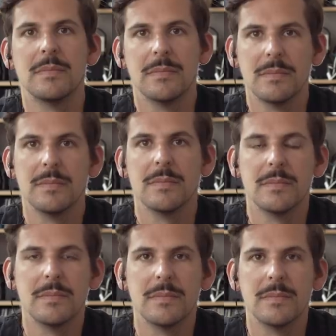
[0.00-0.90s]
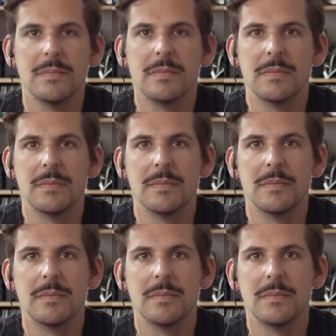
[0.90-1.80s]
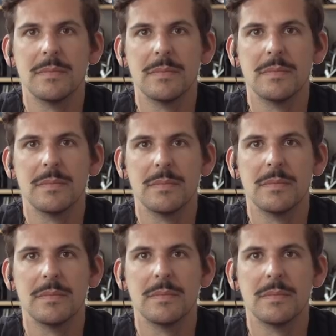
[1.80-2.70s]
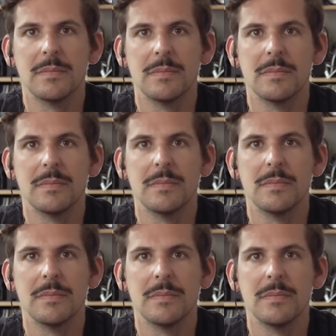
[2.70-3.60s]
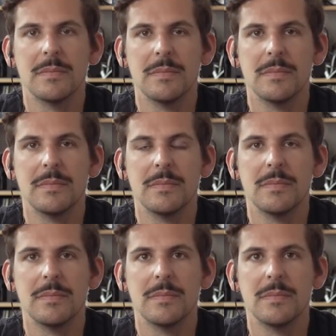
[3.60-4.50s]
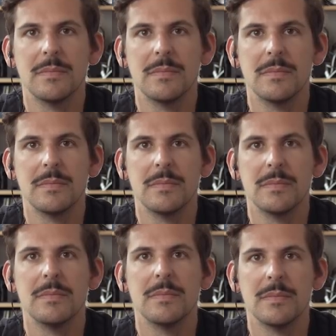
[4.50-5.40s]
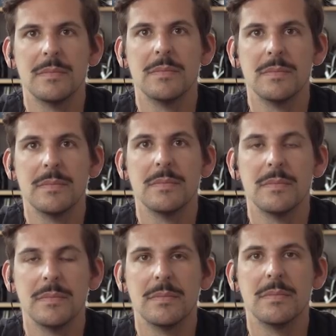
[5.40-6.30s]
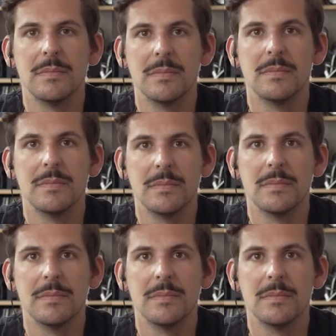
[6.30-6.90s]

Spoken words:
The person shown says nothing.